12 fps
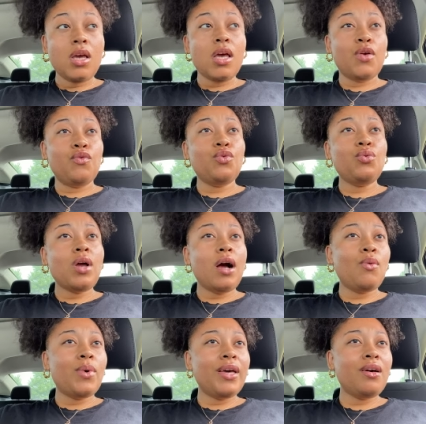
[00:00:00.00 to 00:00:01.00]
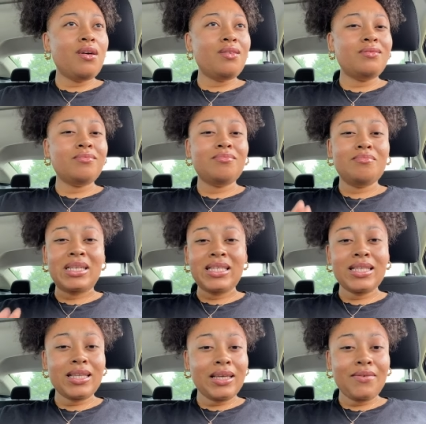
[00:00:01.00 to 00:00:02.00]
if you're not well
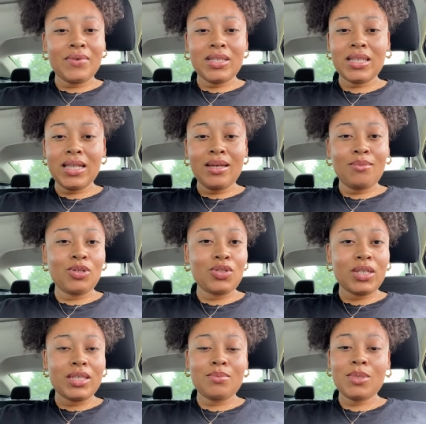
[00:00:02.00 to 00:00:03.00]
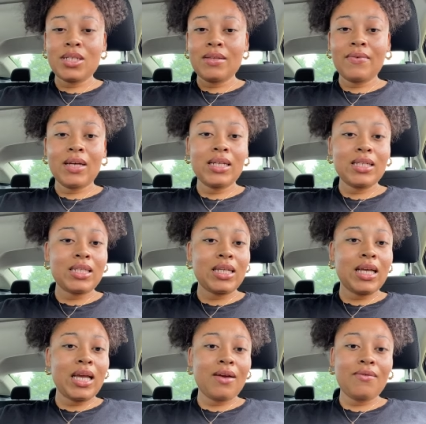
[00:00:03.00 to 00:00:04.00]
mentally physically emotionally spiritually
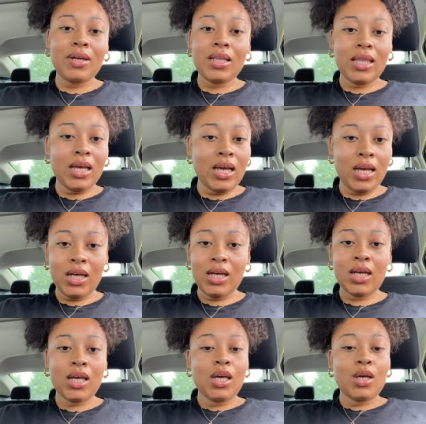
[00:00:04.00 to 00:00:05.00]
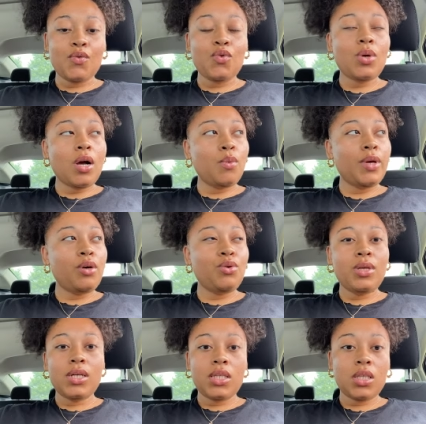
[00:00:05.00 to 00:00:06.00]
financially everything if you're not well
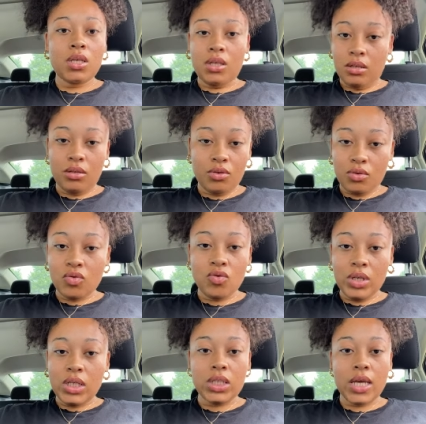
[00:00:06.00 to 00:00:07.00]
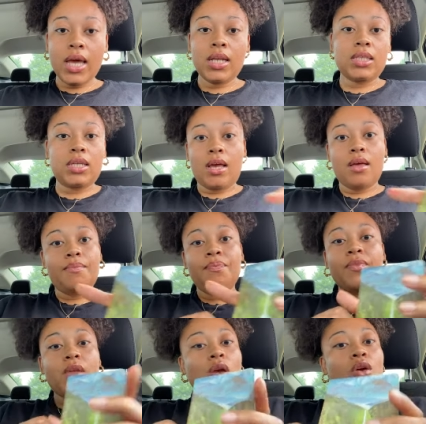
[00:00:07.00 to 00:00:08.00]
you need to you need to cater to that
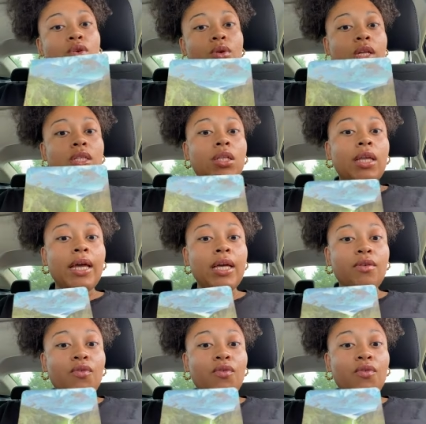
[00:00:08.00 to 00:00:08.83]
you need to lay in the